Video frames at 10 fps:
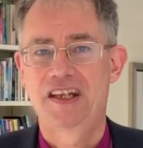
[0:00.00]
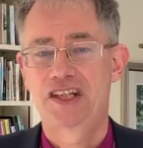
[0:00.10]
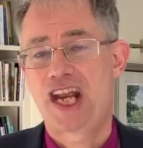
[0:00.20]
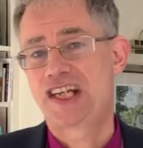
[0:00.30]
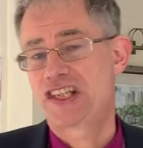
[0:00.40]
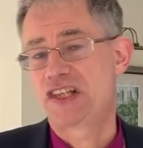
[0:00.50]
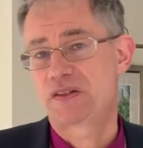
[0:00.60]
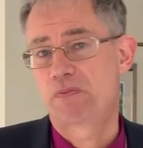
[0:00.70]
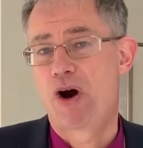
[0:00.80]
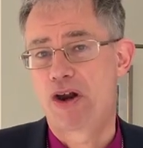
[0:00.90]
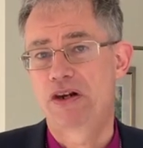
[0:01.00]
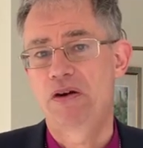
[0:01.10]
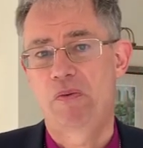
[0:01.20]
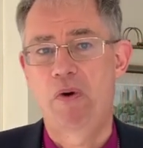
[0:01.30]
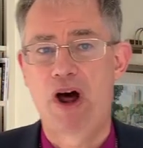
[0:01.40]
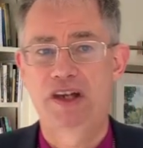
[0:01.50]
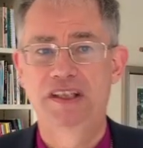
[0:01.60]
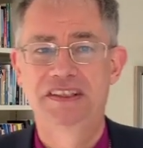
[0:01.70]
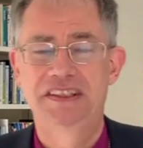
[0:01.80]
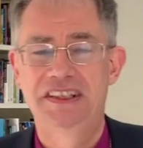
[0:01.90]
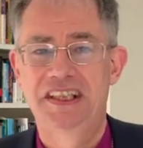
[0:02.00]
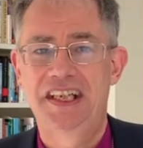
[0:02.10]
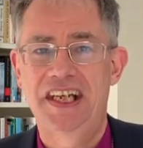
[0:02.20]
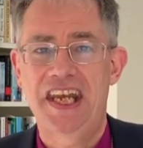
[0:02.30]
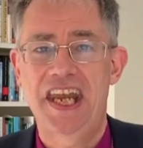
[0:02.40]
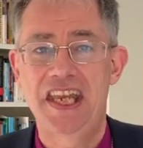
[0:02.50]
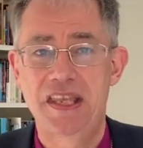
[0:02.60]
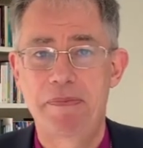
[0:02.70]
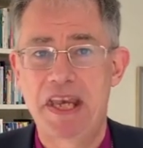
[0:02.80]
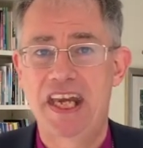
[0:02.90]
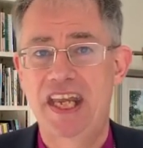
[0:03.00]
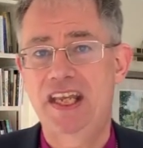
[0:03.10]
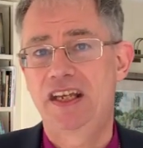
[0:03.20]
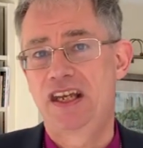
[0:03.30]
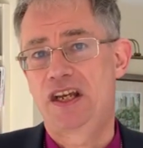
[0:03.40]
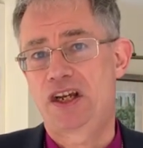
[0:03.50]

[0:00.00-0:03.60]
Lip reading: Genesis 1:1. In the beginning,